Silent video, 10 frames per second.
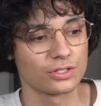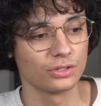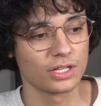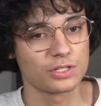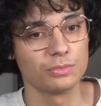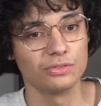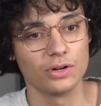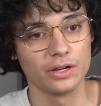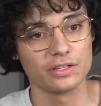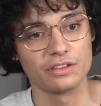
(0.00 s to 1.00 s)
So let's move
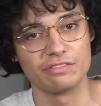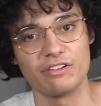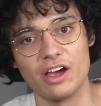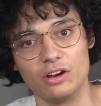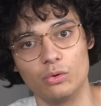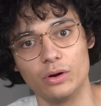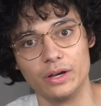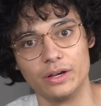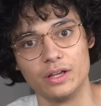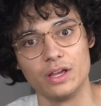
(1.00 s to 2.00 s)
on to the final
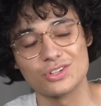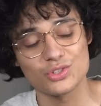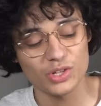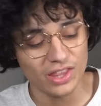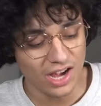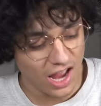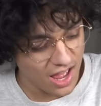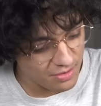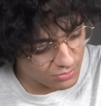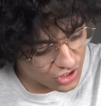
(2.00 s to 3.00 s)
one, which is one that
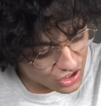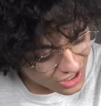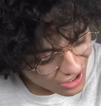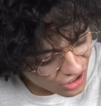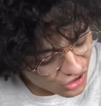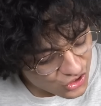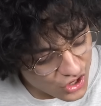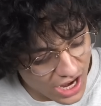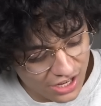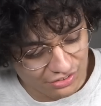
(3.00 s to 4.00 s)
I'm still
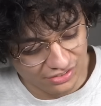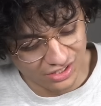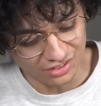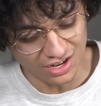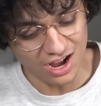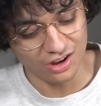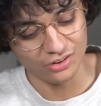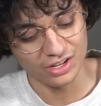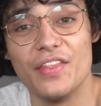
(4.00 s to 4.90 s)
trying to figure out.